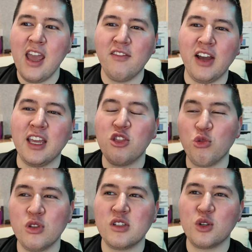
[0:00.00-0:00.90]
If I get
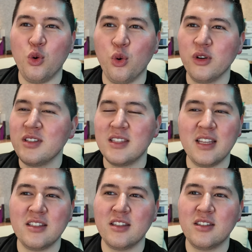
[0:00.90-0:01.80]
through this course, it
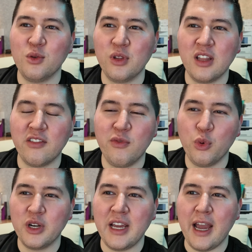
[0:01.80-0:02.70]
says it's only like
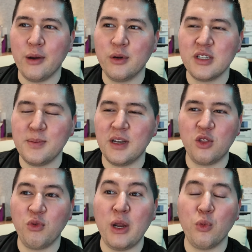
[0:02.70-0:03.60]
40 hours, but at
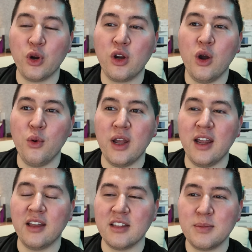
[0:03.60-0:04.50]
the rate we're
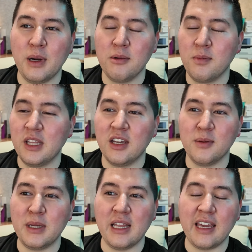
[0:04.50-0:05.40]
going, it's probably
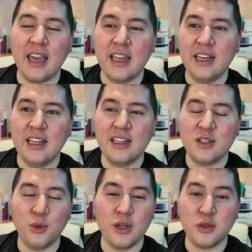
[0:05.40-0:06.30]
gonna be like 80
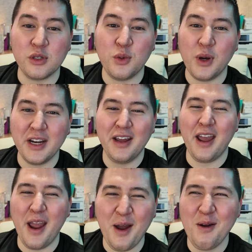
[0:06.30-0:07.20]
to 120
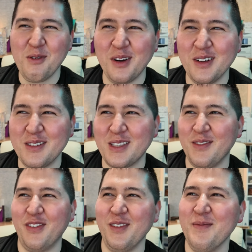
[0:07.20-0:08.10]
hours
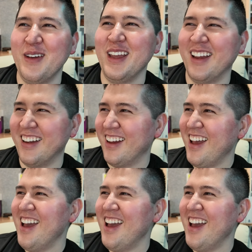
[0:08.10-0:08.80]
for me.